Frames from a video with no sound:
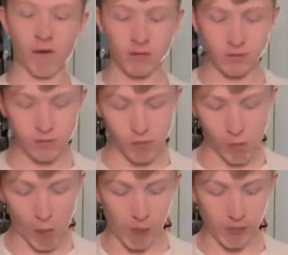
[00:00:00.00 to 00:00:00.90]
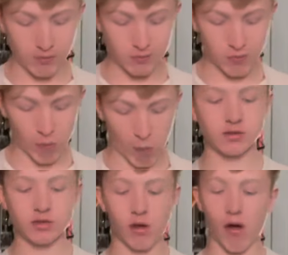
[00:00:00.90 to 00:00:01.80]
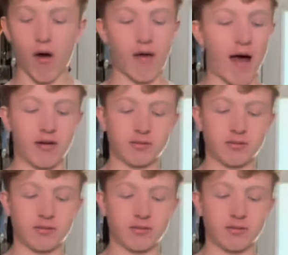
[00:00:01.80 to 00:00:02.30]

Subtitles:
is, but. Oh yeah.